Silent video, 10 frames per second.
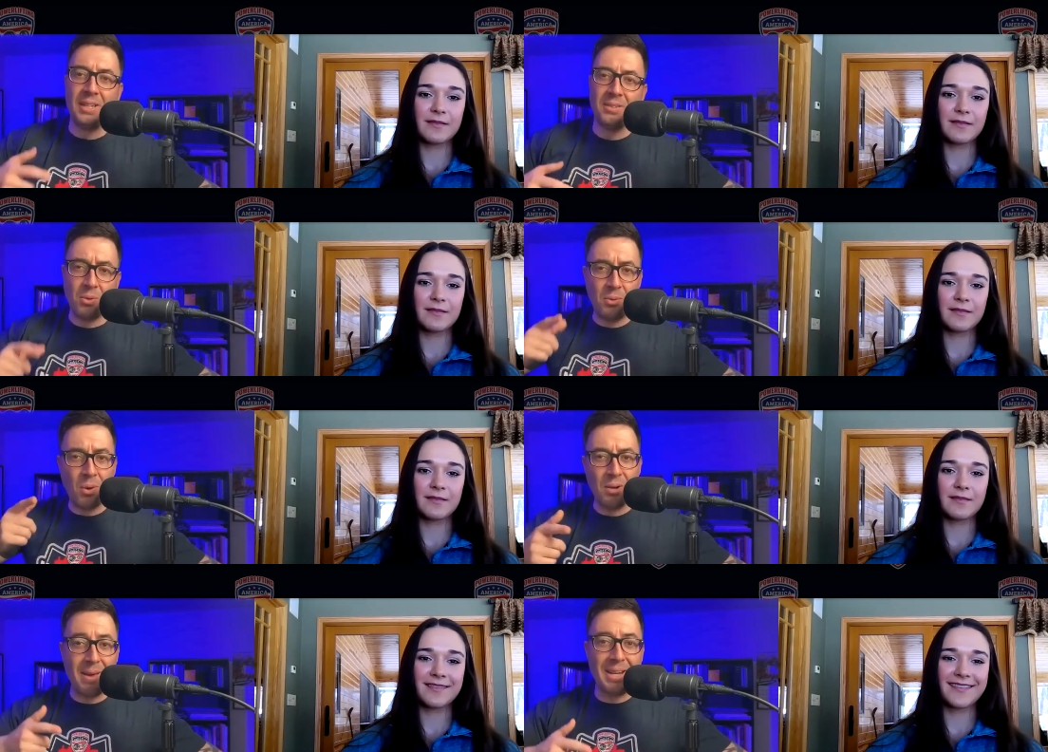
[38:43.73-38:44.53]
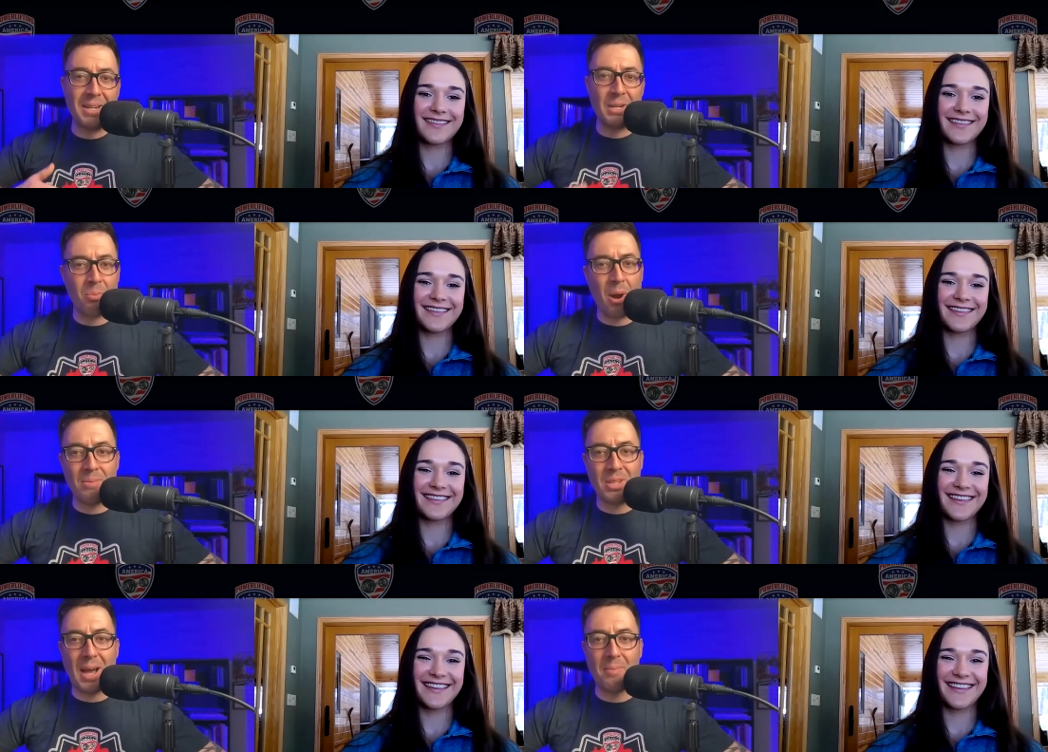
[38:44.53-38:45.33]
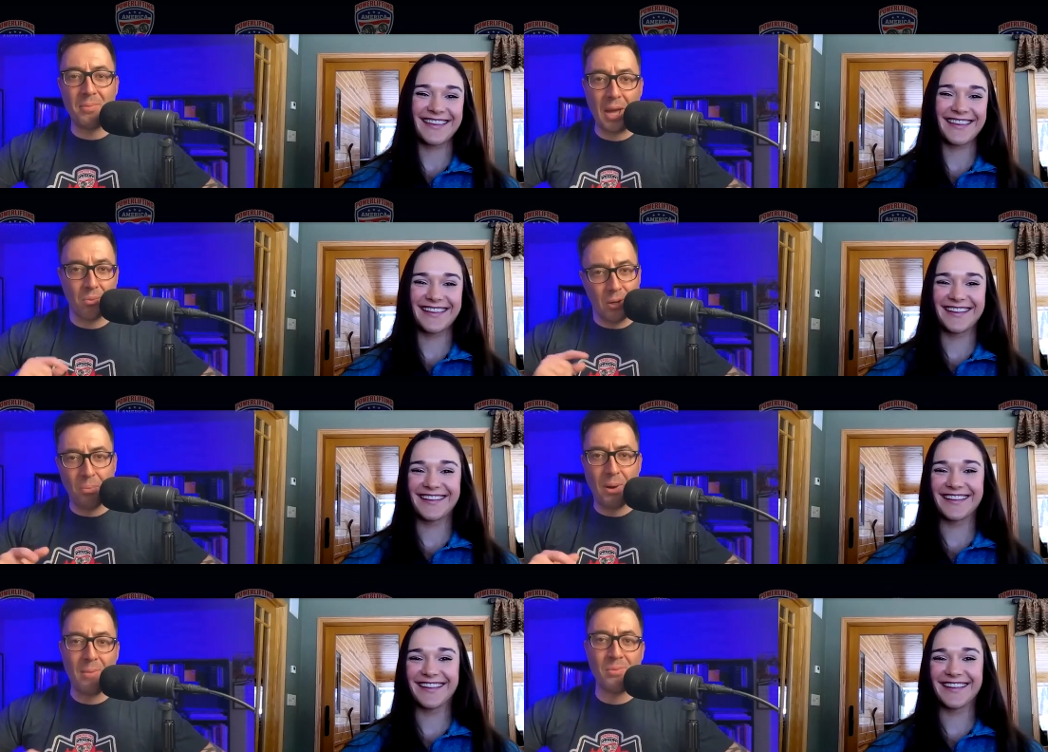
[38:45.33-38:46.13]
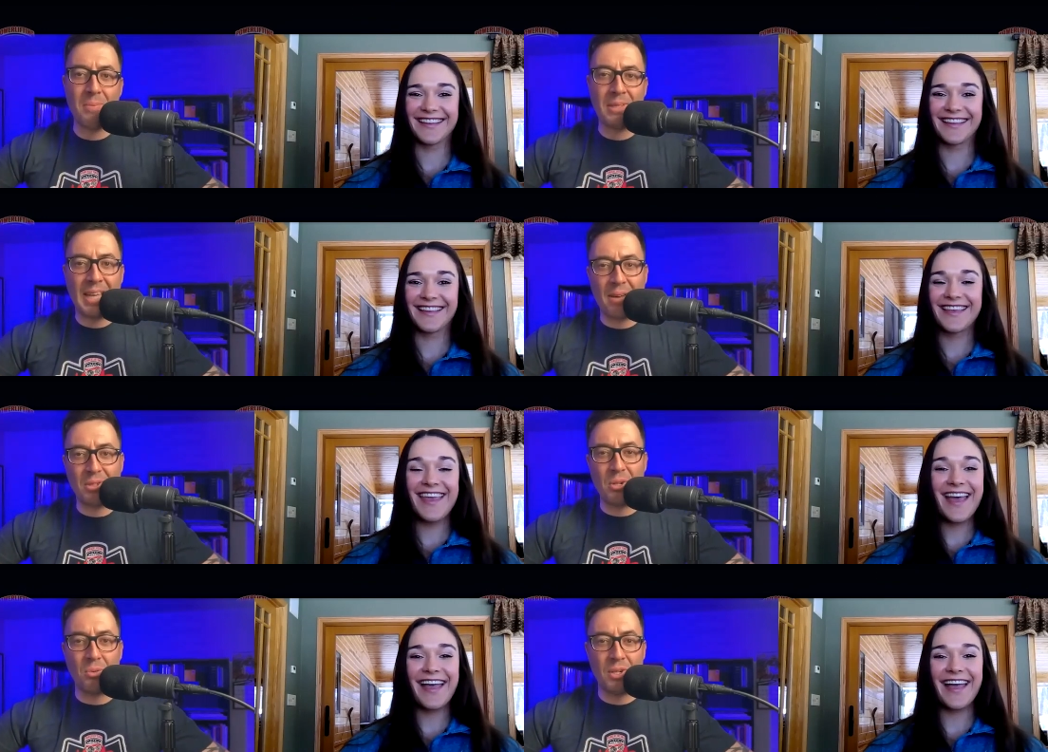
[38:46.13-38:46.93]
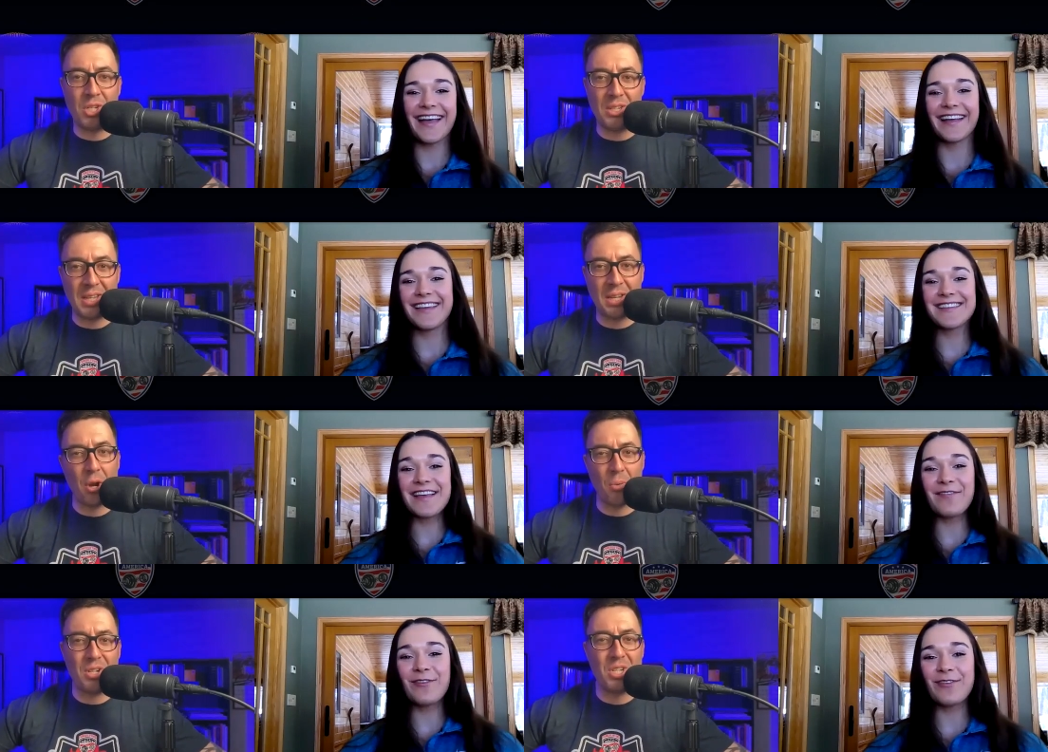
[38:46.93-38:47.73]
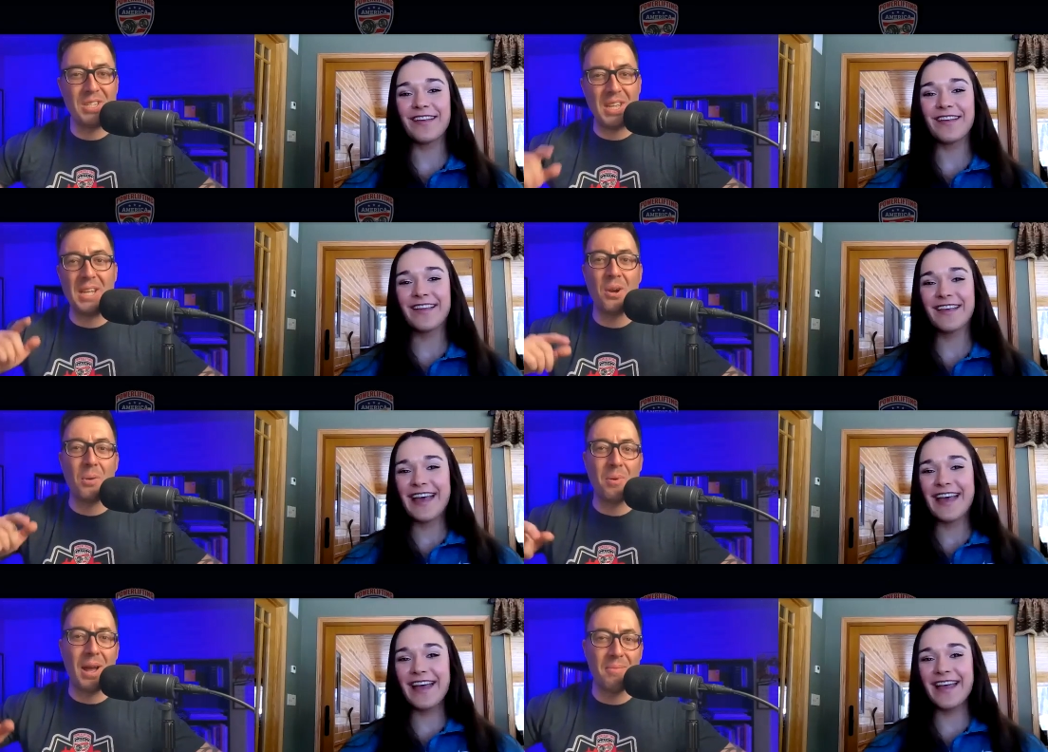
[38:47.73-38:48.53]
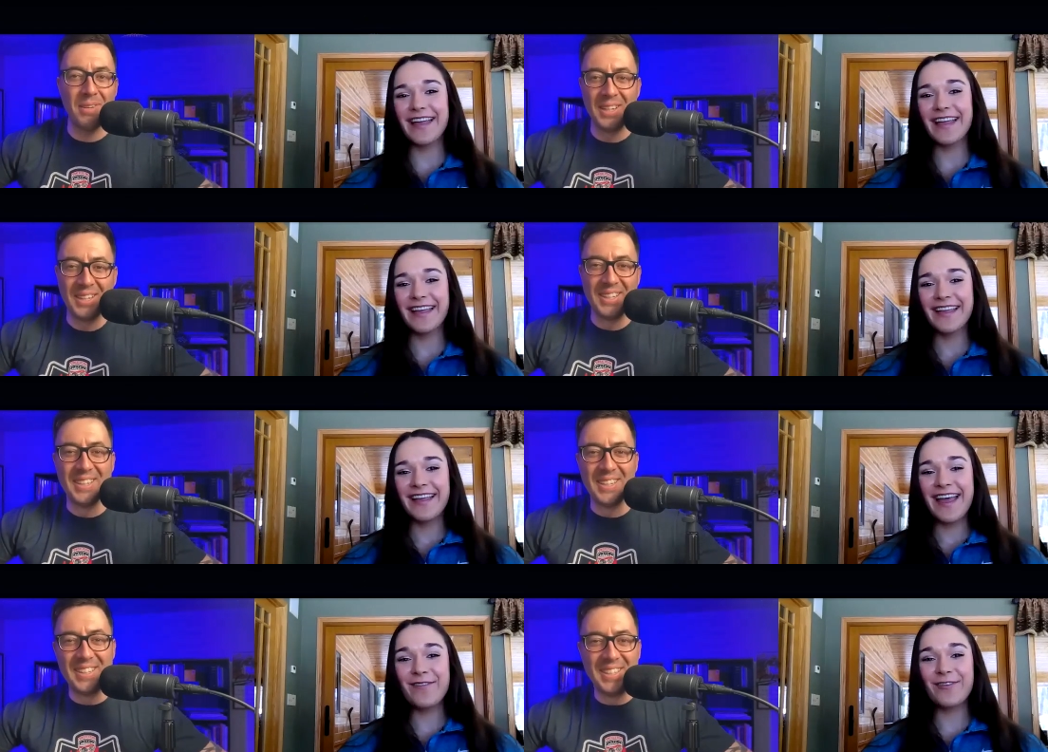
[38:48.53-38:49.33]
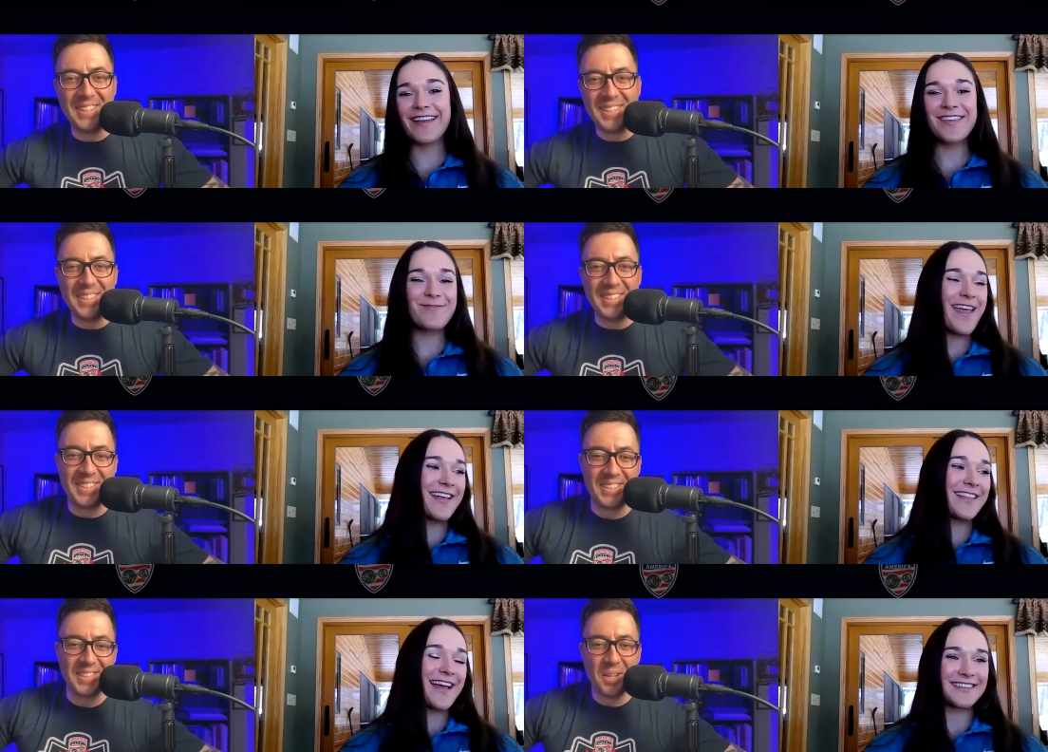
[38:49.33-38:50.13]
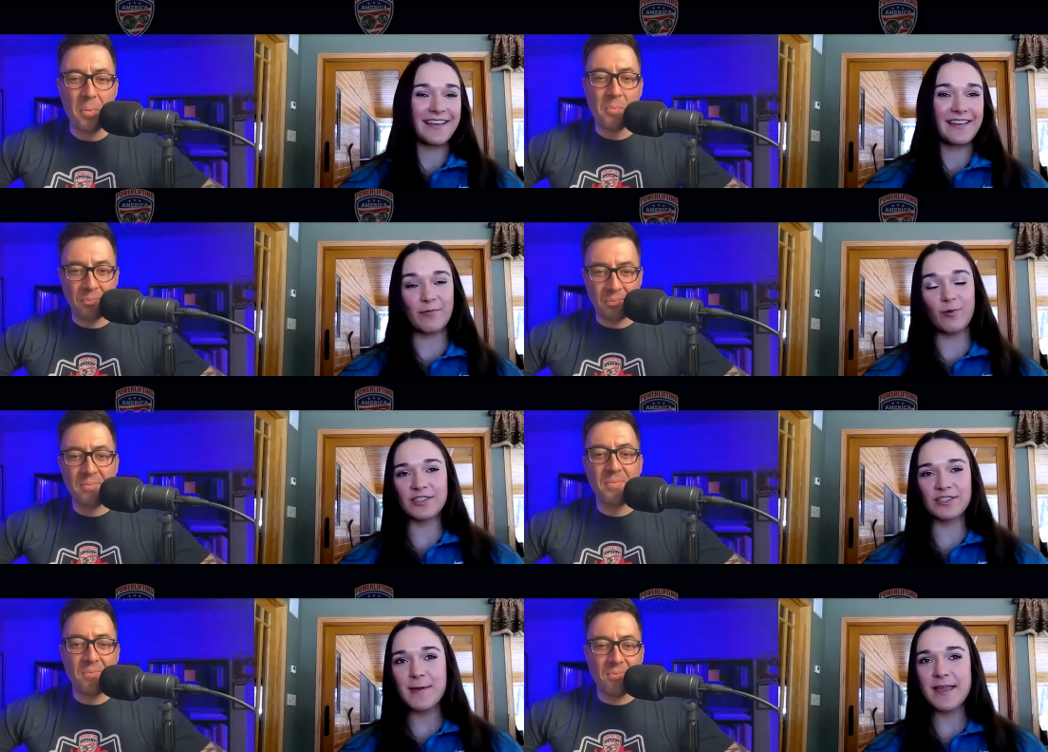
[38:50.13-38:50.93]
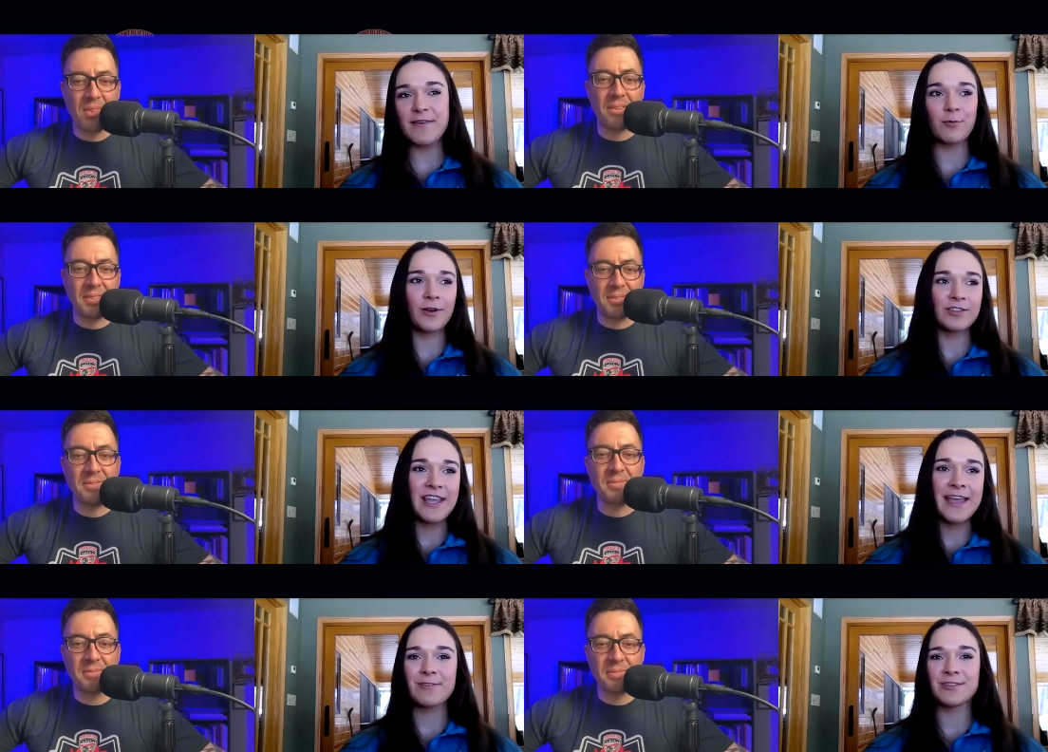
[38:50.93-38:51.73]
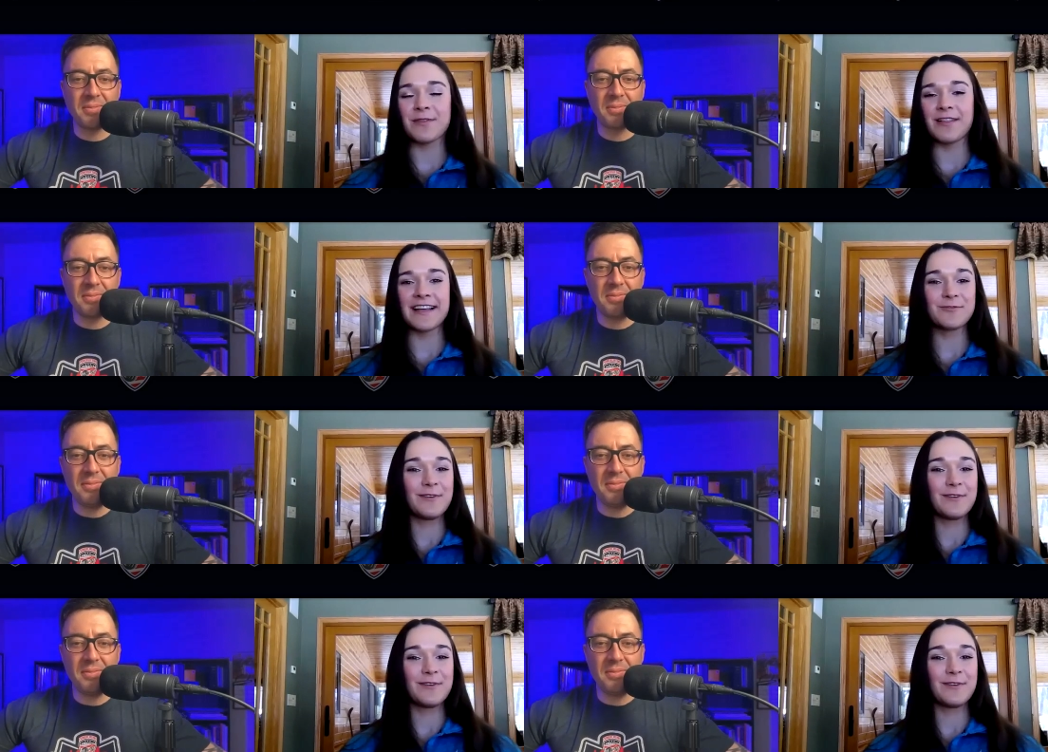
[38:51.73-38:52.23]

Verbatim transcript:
Speaker 1: We want Amanda in prime time, like real prime time in the afternoon when yeah, she's in her, when every, she's in her prime.
Speaker 2: Every other weight class, like well, just speaking of the world championship, the